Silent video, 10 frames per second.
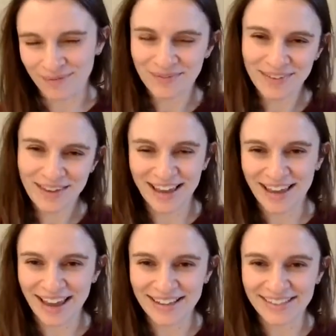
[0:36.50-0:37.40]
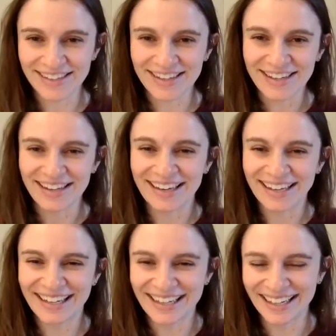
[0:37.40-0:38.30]
hey
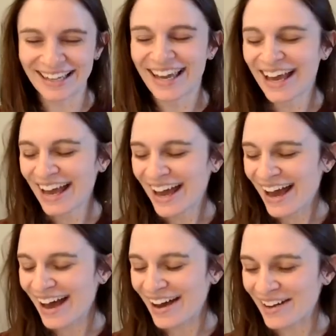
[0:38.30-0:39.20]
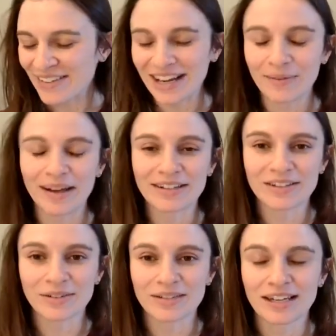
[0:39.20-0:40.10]
Casey. Anyway,
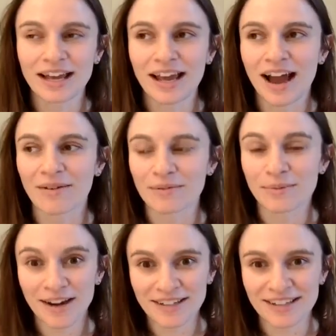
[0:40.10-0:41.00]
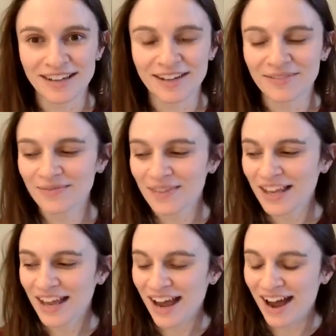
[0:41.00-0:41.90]
so today I was practicing.
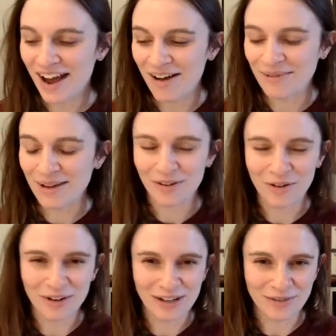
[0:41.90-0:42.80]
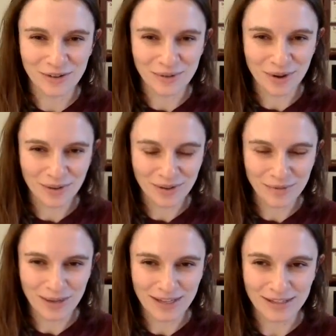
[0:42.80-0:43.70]
I don't know if any of you know this
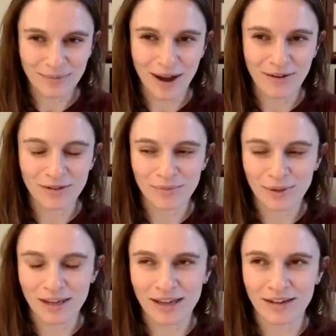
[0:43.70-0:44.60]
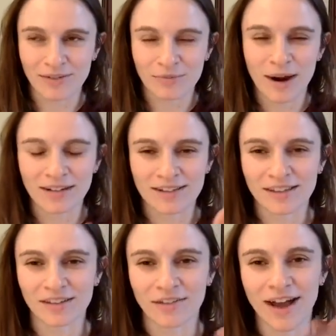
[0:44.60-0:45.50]
piece, but I was
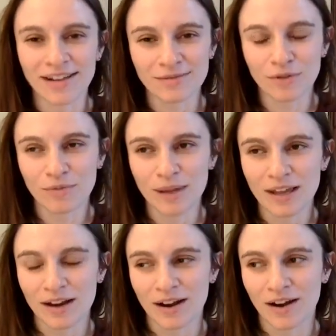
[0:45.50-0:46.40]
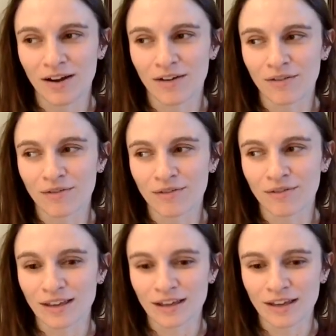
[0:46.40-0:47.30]
practicing the last movement of
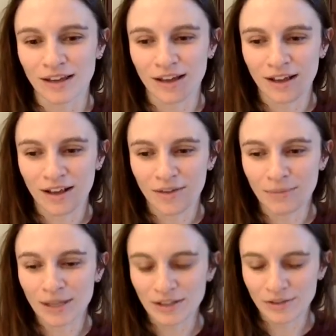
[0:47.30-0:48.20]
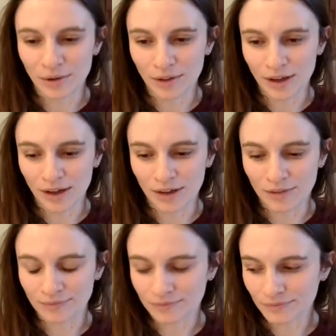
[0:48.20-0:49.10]
the Piazzolla